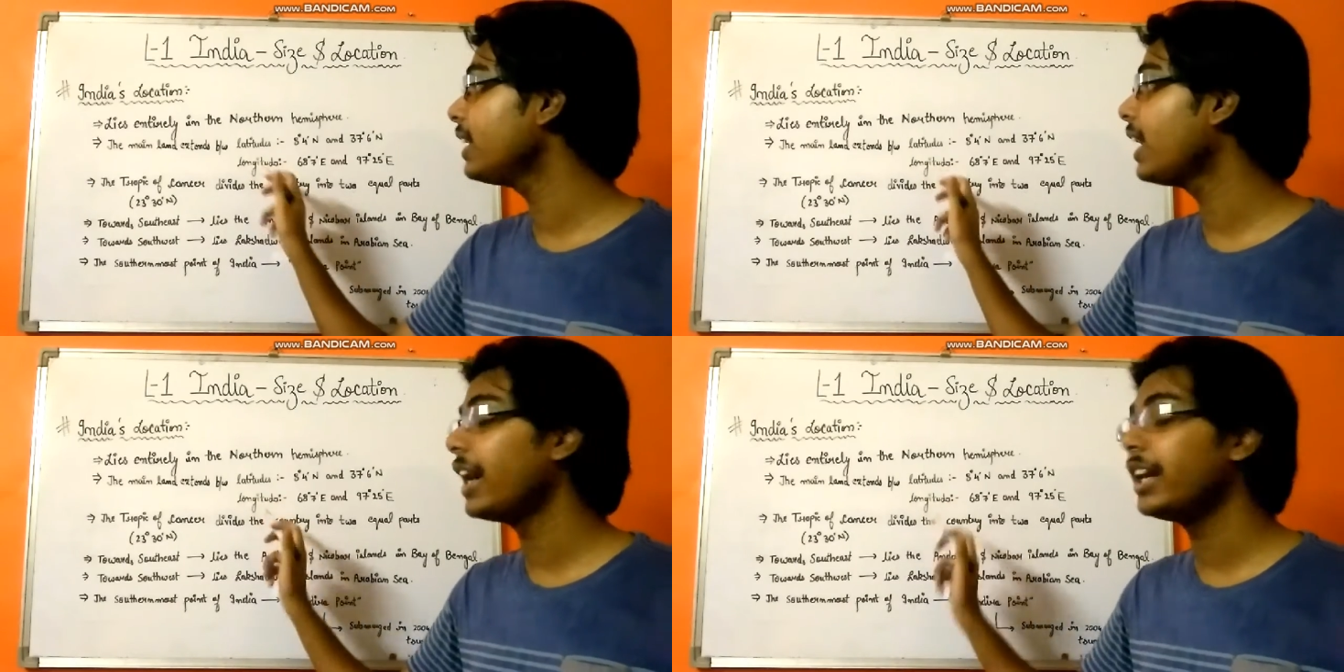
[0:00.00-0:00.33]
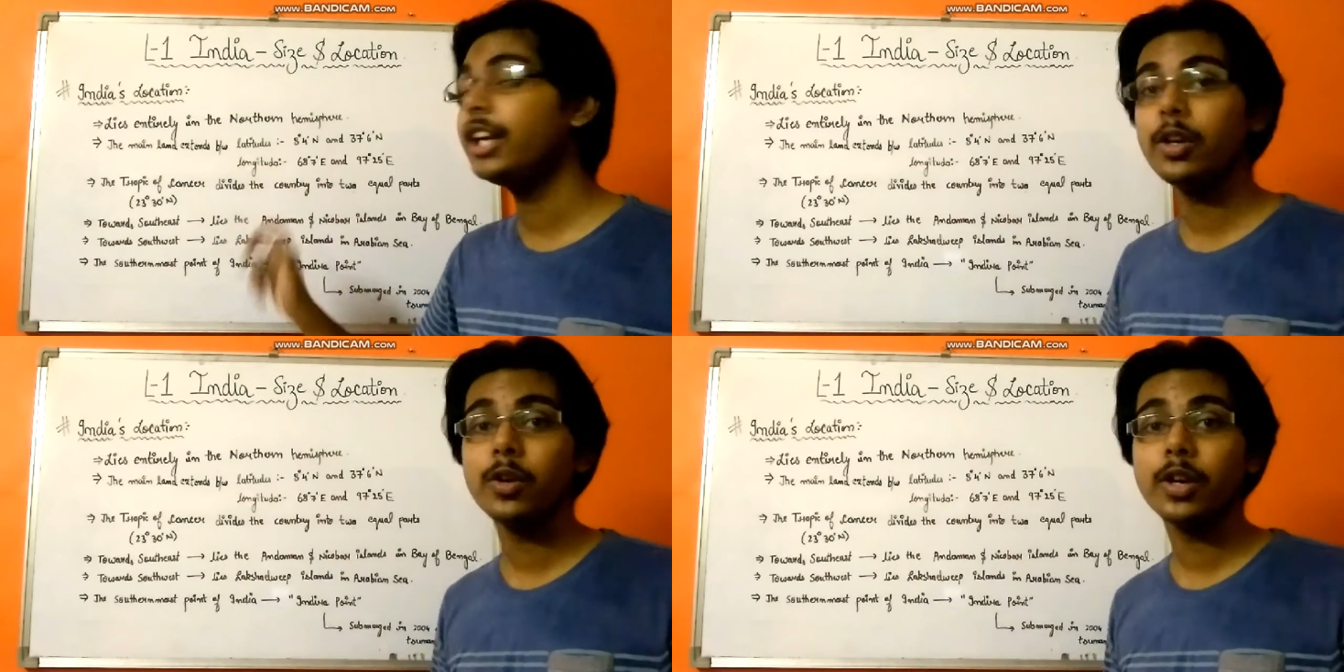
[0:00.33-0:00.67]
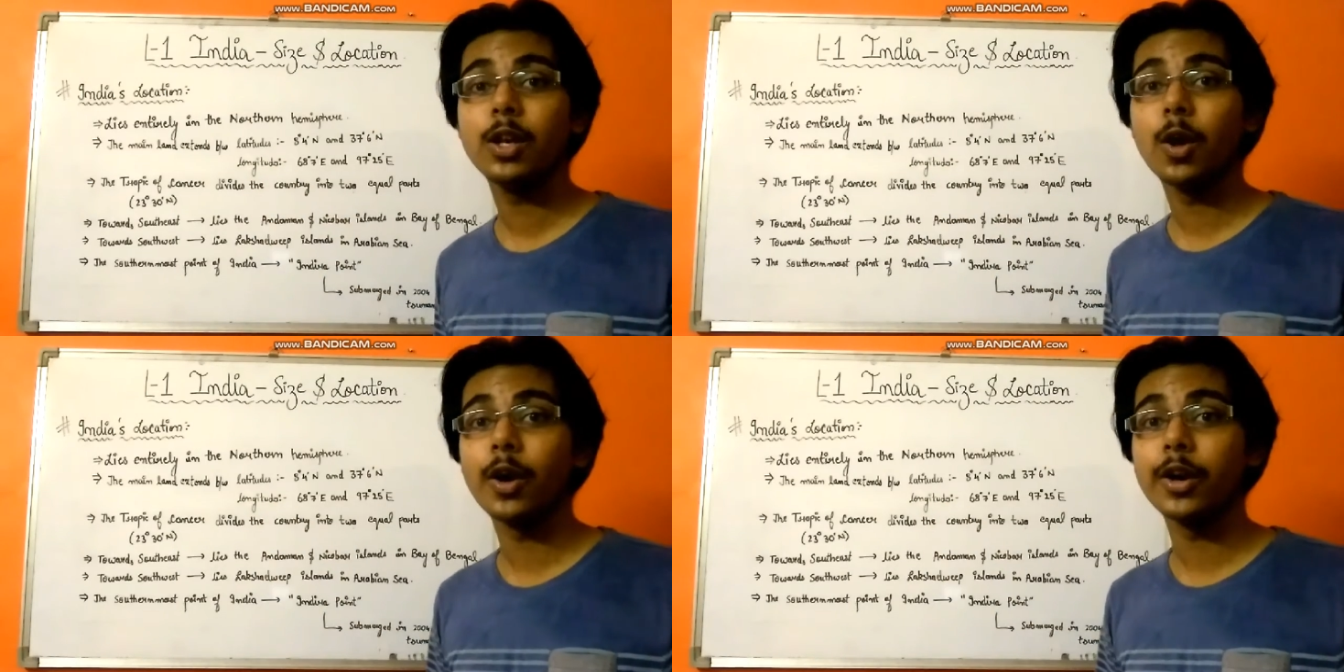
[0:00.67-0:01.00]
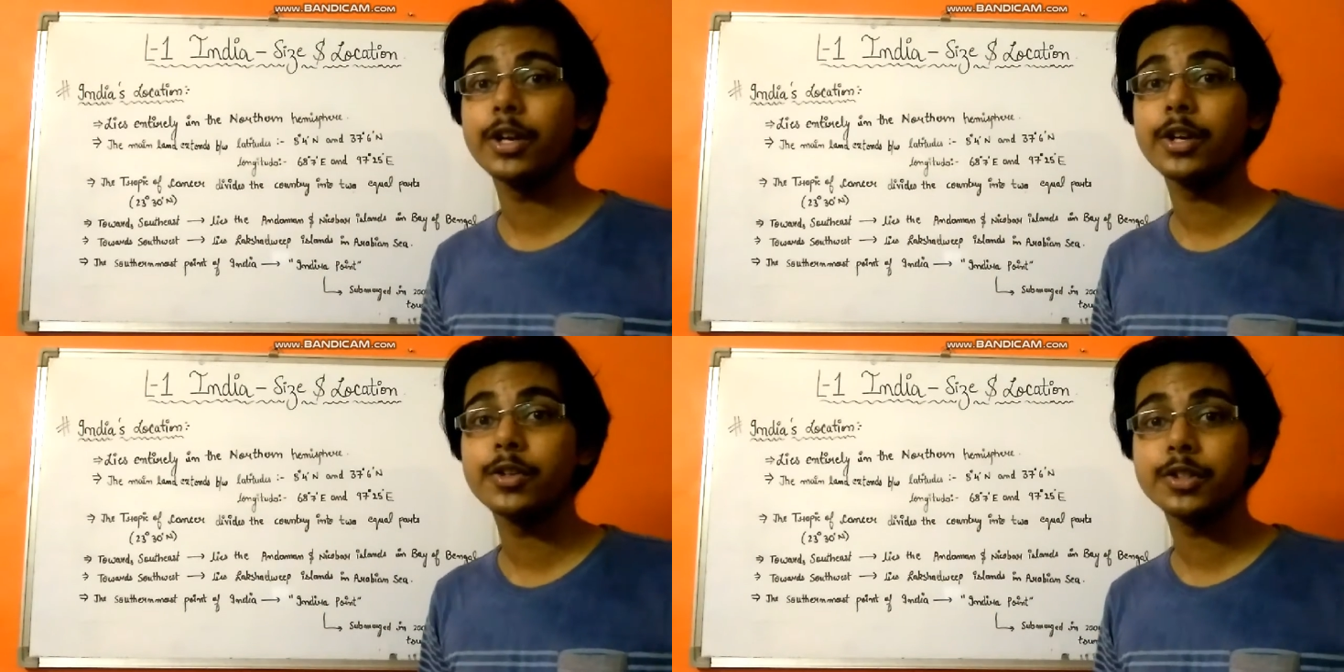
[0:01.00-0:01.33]
the latitude and
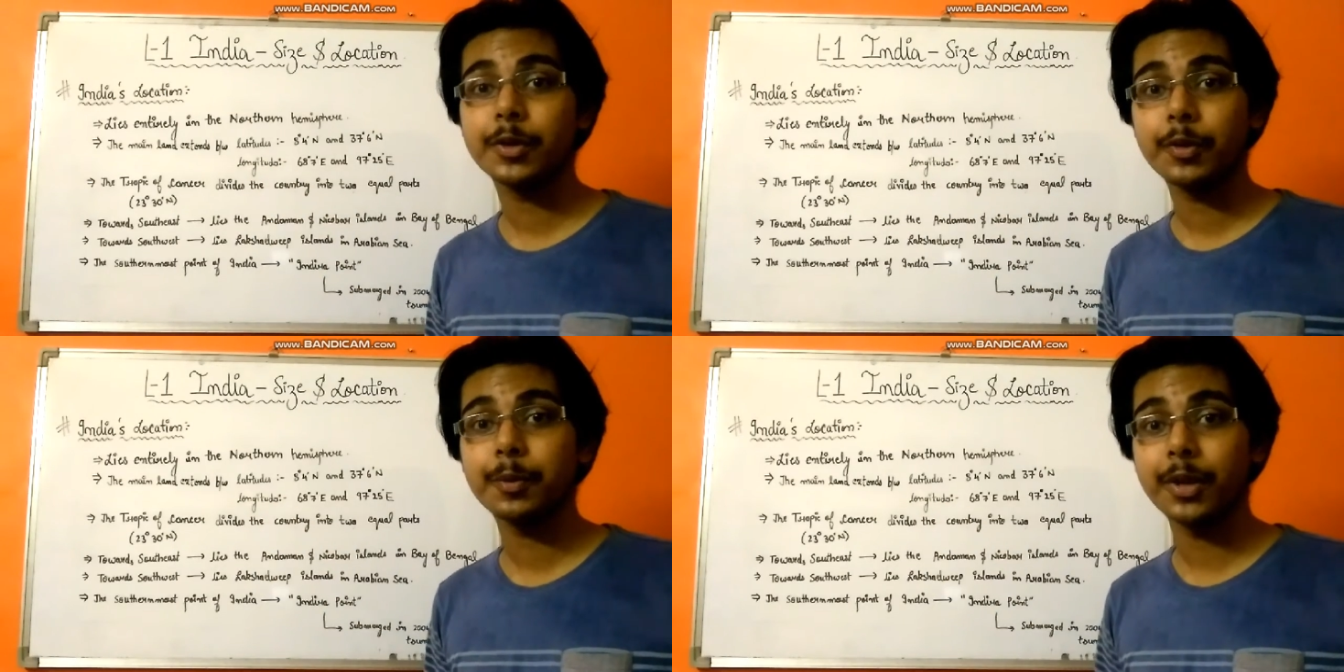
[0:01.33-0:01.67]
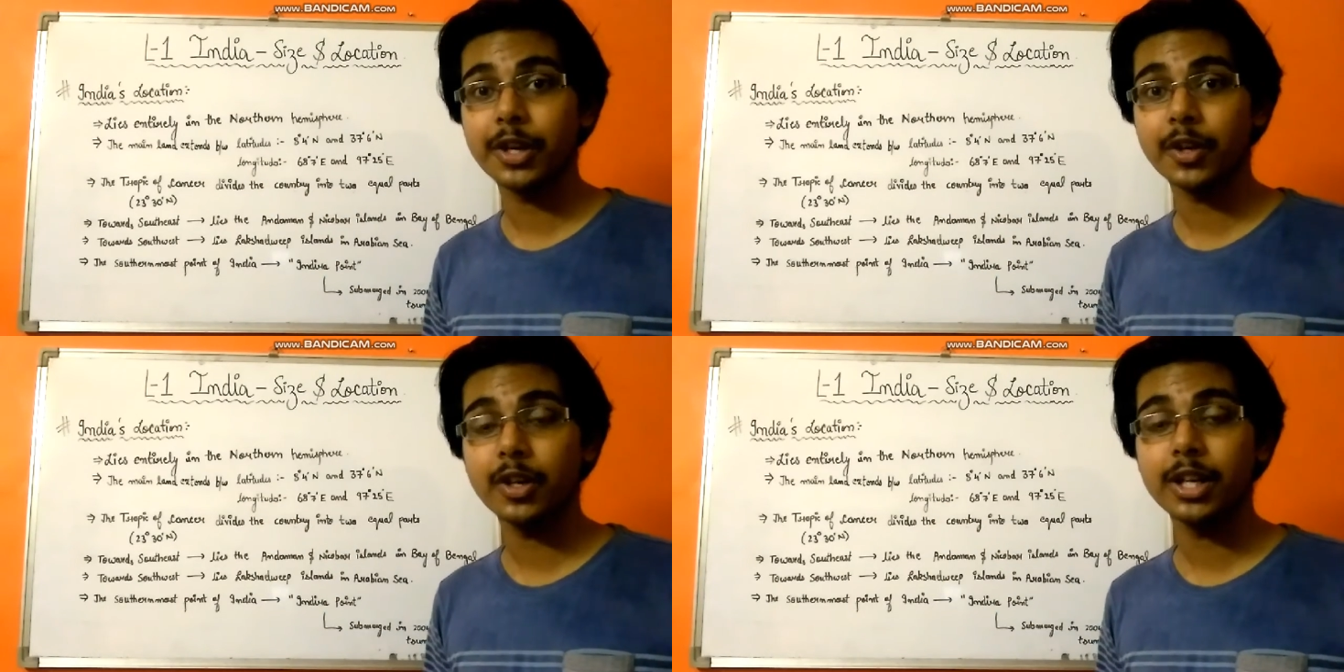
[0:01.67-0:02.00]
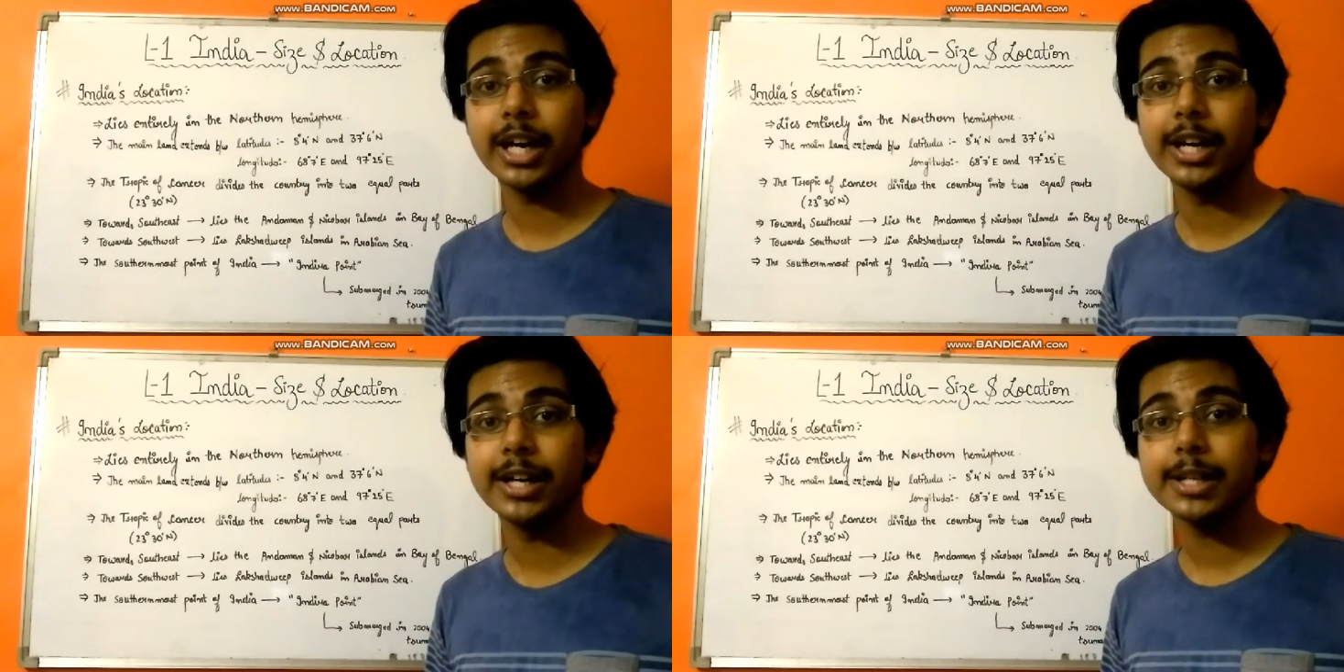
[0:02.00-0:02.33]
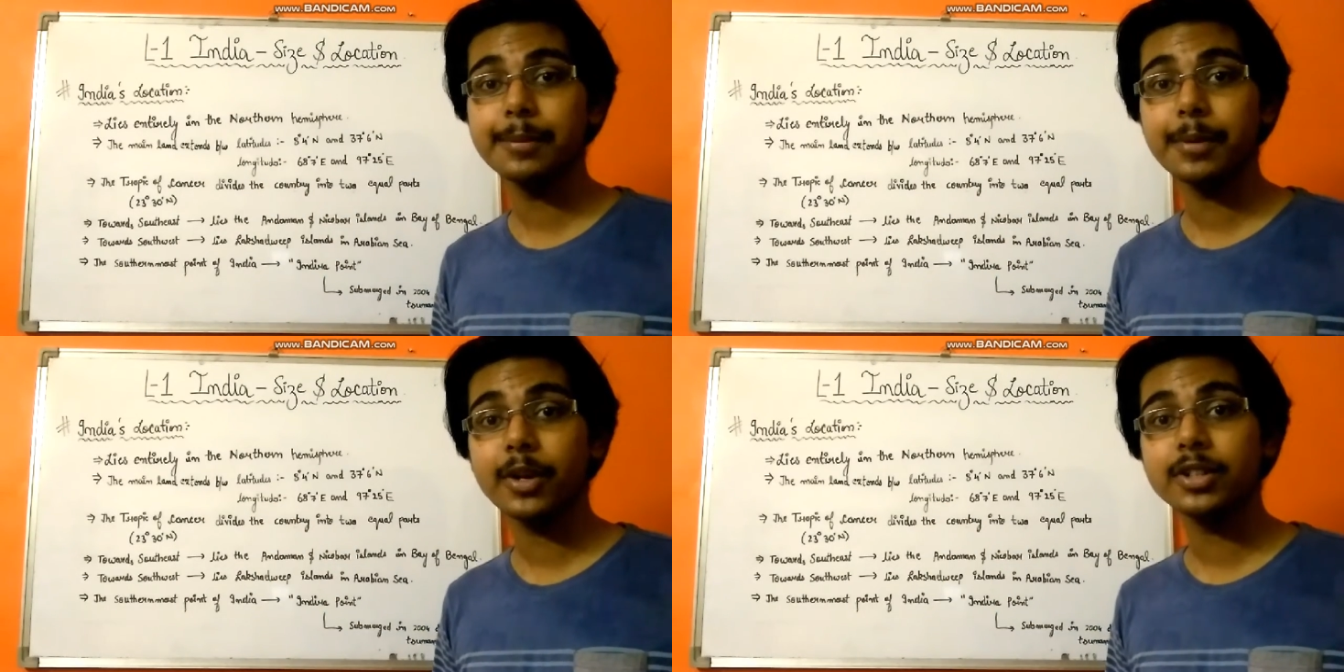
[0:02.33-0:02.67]
longitudes of a particular
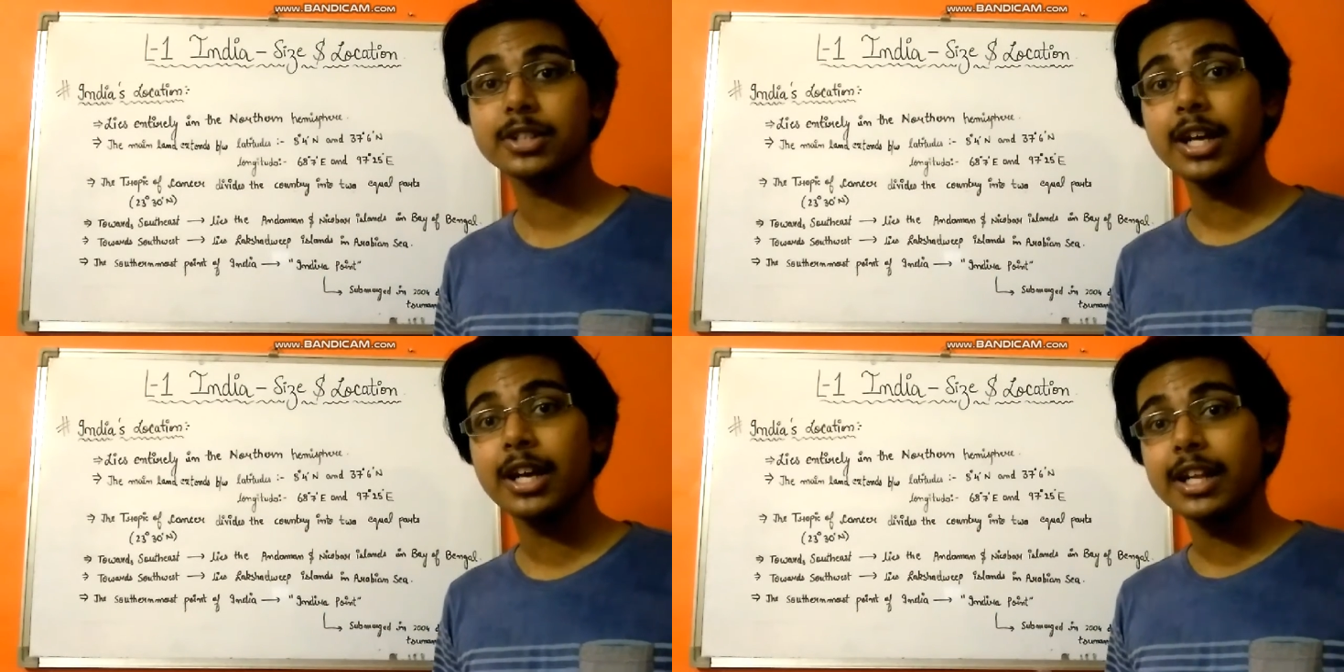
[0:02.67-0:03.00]
country, because